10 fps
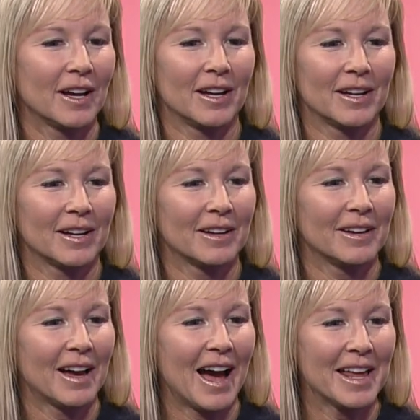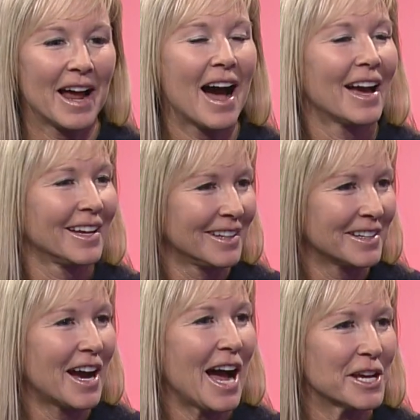And
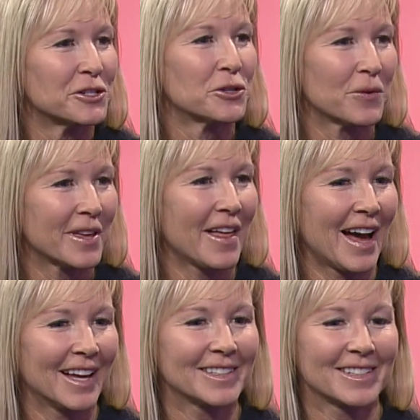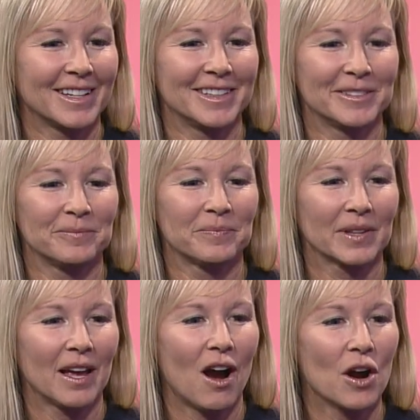I enjoy that.
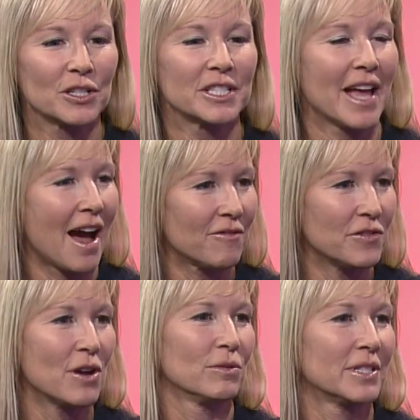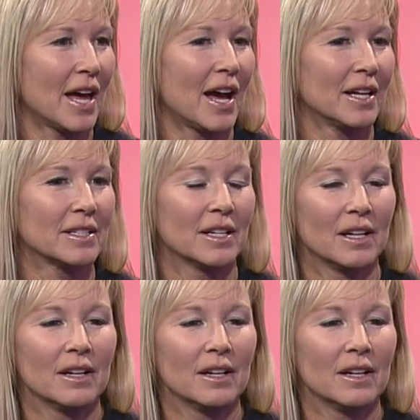Our staff knows that.